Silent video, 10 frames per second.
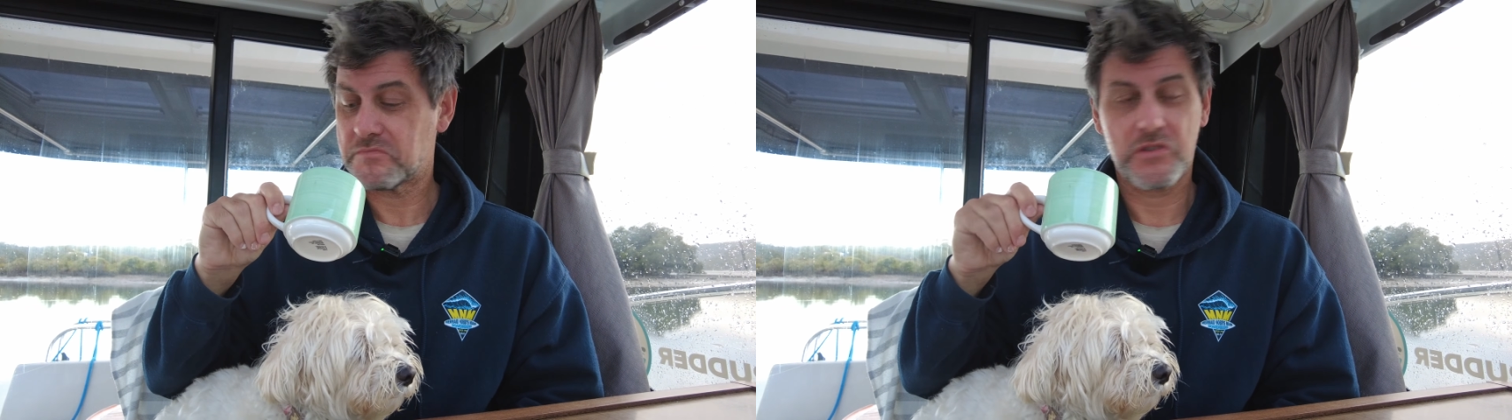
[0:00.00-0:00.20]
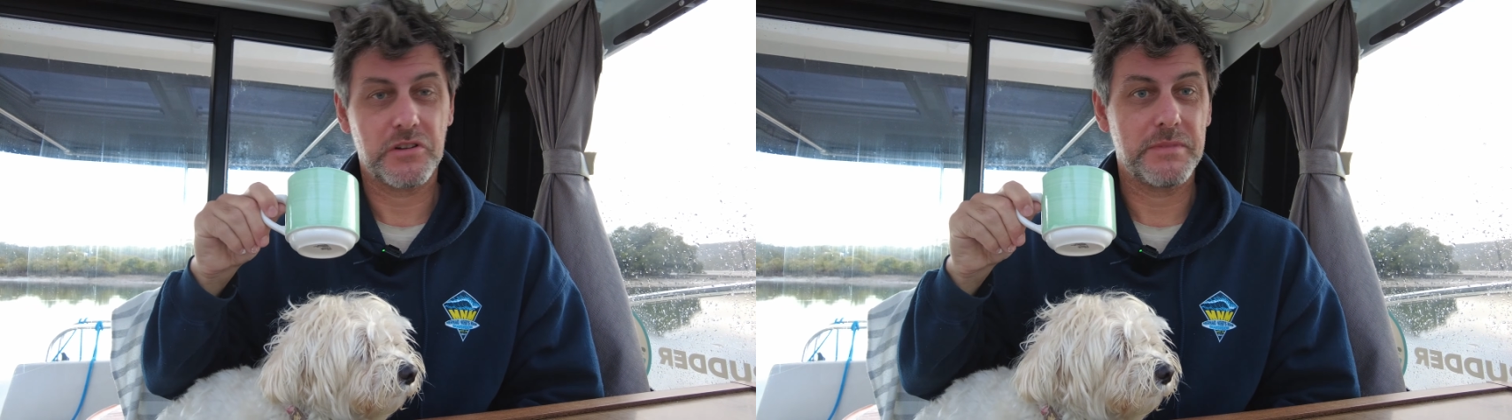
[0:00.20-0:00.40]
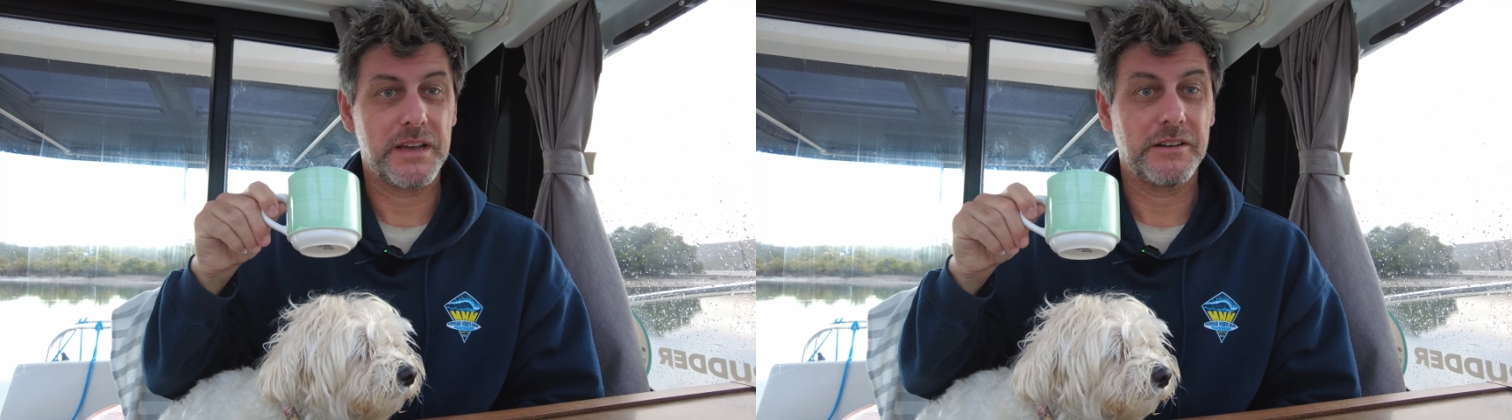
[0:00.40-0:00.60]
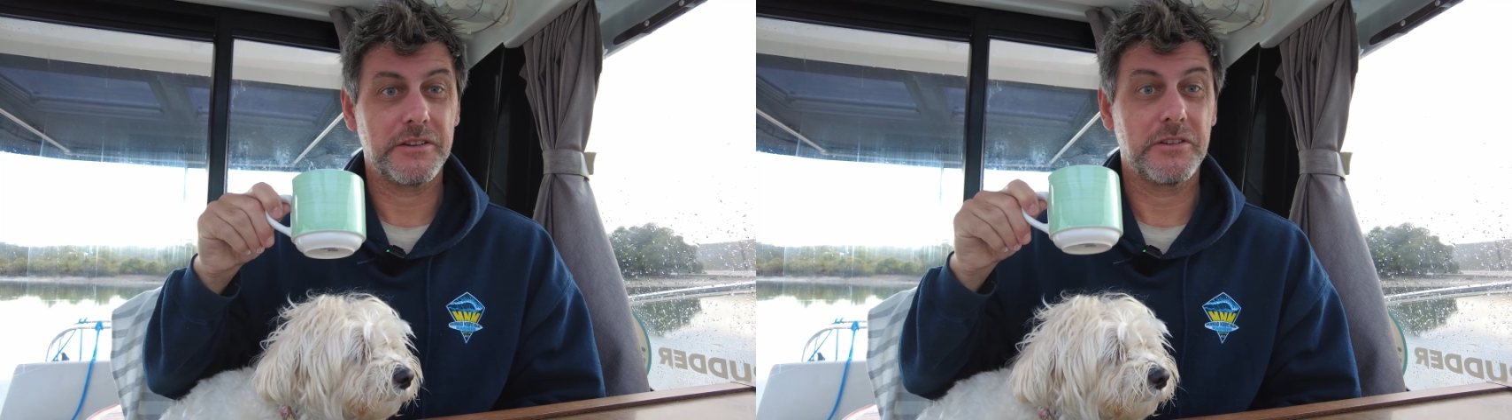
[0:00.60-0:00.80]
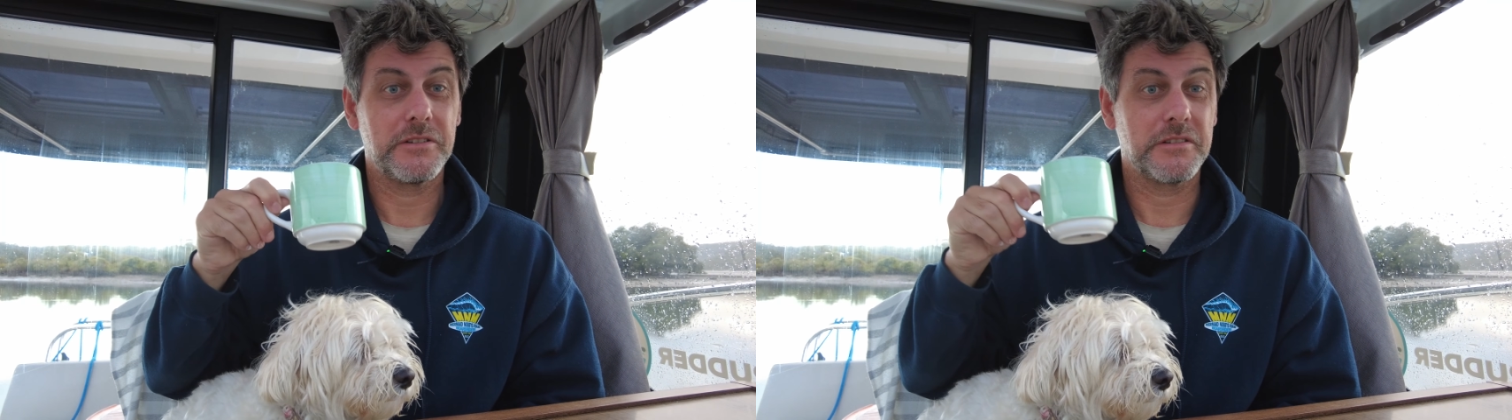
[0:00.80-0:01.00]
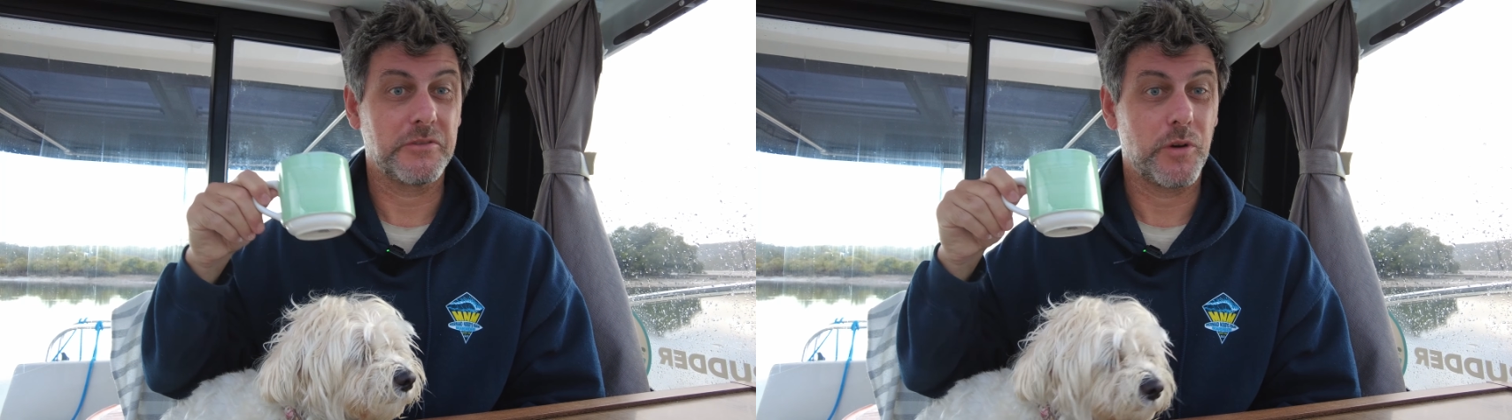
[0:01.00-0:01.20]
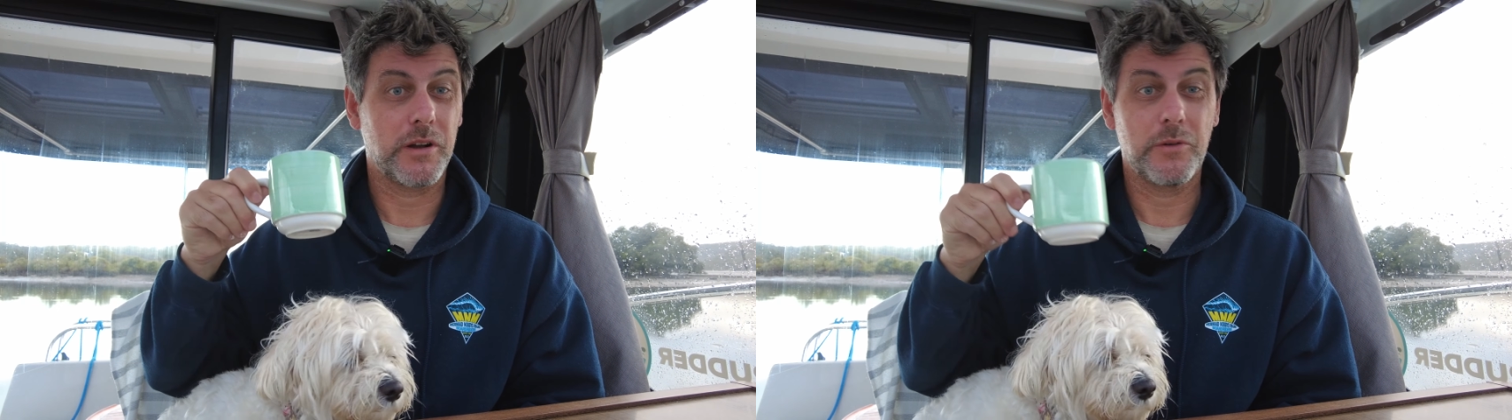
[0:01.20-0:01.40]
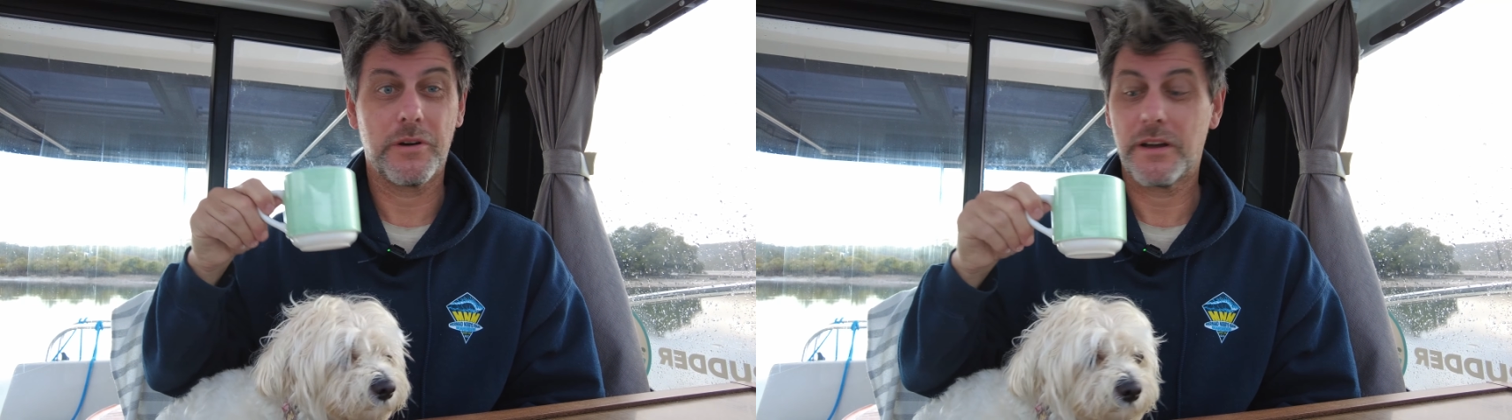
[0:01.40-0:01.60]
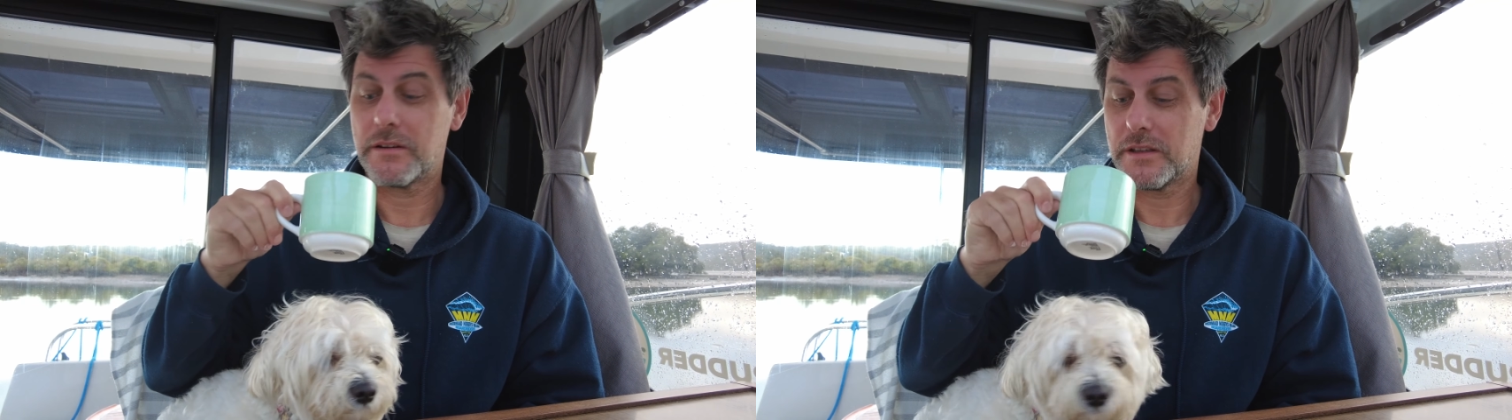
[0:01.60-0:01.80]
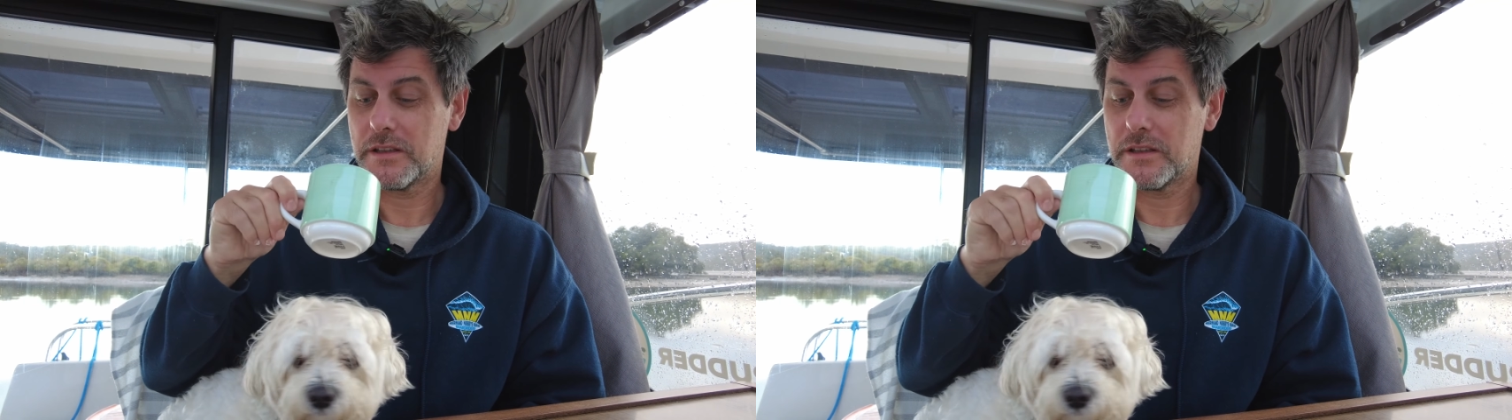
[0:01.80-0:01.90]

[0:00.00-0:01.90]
Not a bad little unit. Quite quiet.